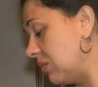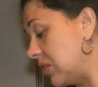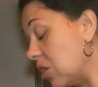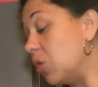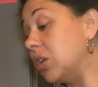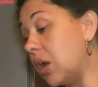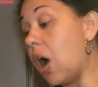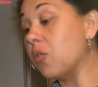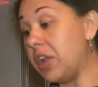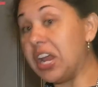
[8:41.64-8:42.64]
So good
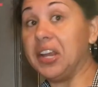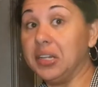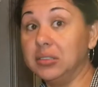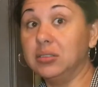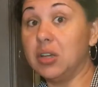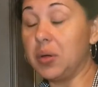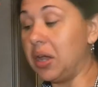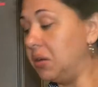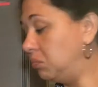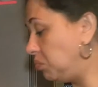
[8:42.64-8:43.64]
already.
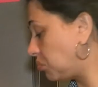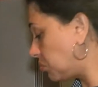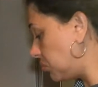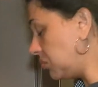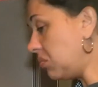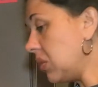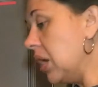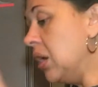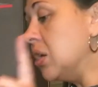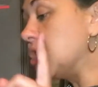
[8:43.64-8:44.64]
Okay?
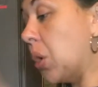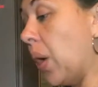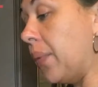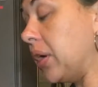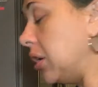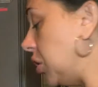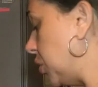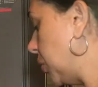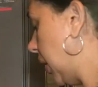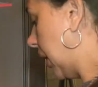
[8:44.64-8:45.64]
So what we're going to
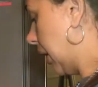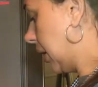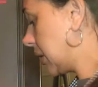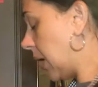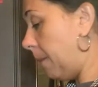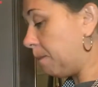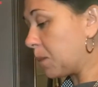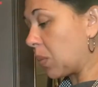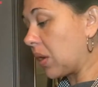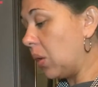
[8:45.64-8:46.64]
do is
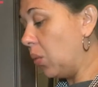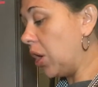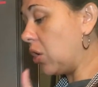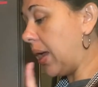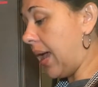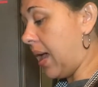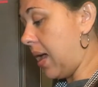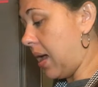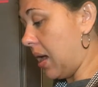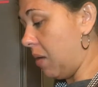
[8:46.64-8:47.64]
we're going to
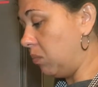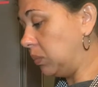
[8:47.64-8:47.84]
add